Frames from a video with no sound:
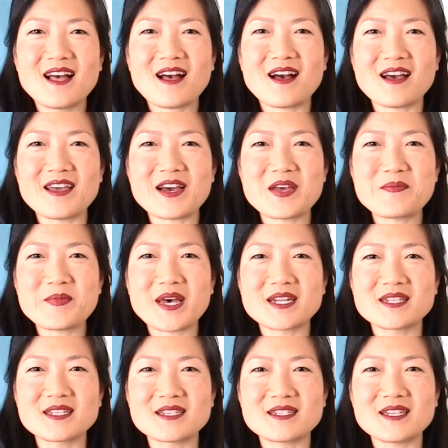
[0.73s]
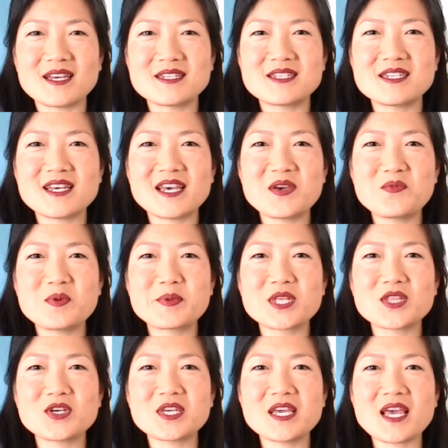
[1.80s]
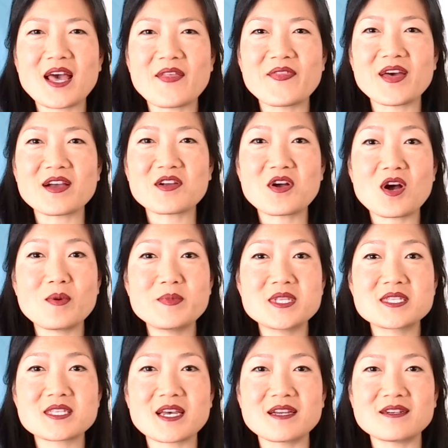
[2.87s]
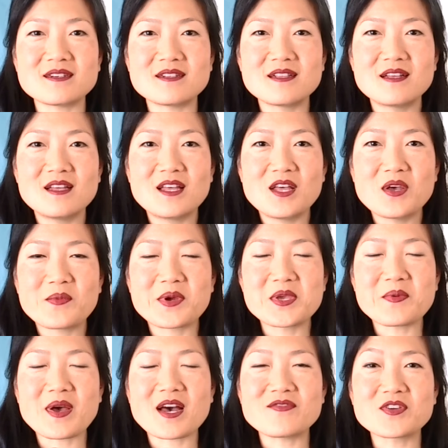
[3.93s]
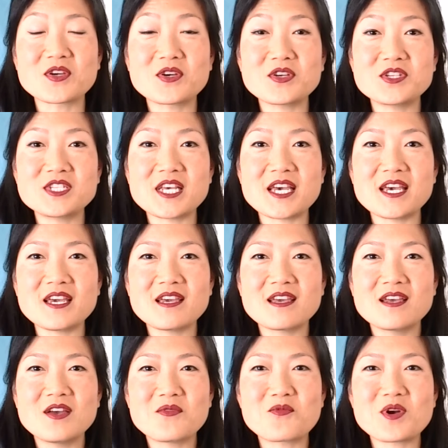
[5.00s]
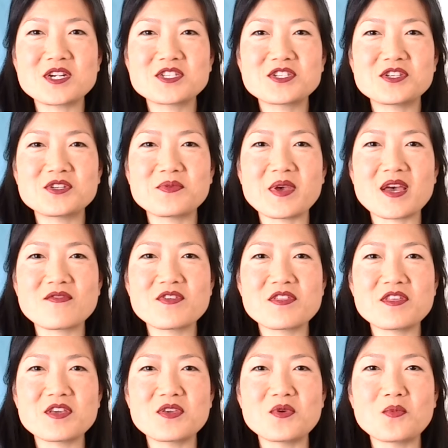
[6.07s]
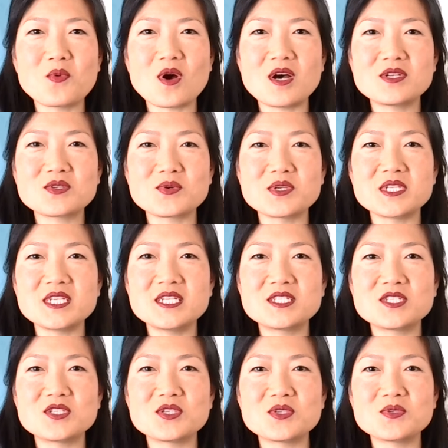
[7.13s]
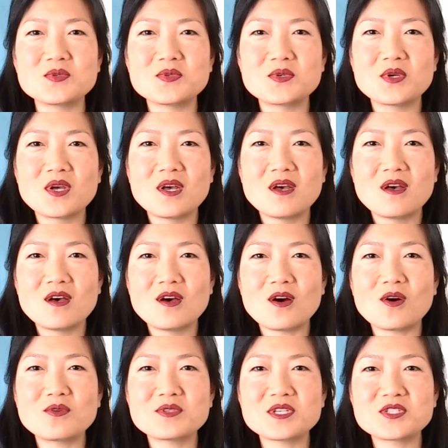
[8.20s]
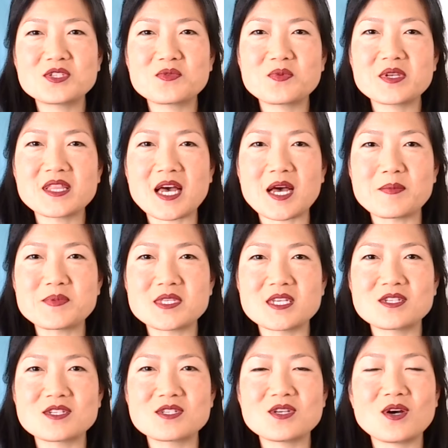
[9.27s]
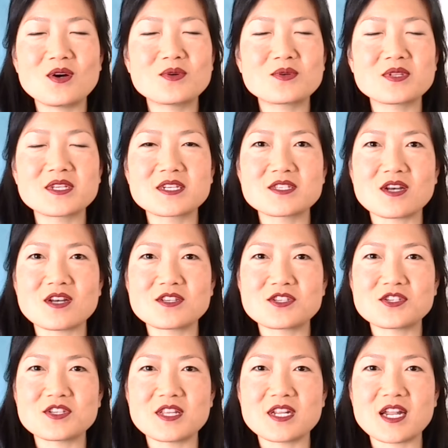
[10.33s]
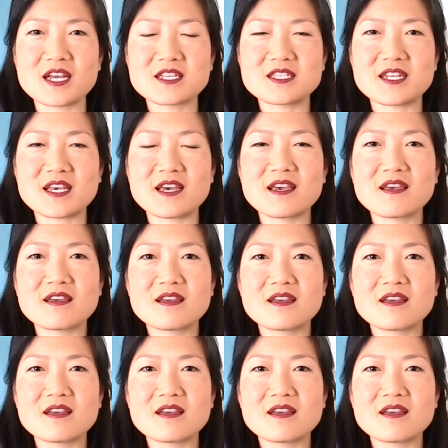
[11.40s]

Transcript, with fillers: Hi, I'm Madeline, and today we'll be looking at that common cycle where you have a good day, rush to do everything you want or need to do, only to relapse into total exhaustion the next day.